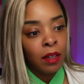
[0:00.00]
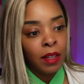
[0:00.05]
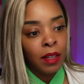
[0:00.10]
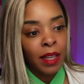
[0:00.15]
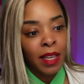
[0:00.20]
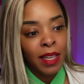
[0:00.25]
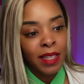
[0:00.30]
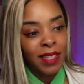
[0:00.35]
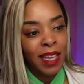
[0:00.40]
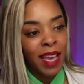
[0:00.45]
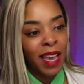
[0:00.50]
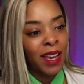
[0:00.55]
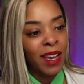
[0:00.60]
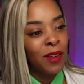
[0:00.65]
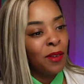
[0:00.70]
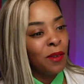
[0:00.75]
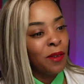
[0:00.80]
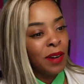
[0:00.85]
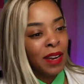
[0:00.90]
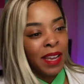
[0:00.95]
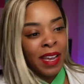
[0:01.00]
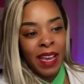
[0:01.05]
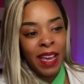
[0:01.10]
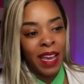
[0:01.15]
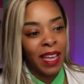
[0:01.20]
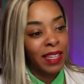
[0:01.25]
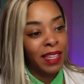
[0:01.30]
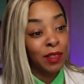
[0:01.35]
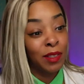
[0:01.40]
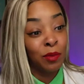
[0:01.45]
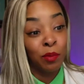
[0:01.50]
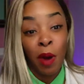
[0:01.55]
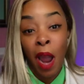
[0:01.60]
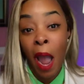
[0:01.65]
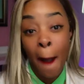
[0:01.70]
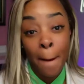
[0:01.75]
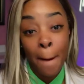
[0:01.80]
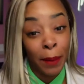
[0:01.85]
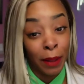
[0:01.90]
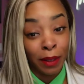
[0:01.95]
It's like, who the hell is
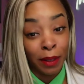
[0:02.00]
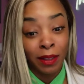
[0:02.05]
Robert?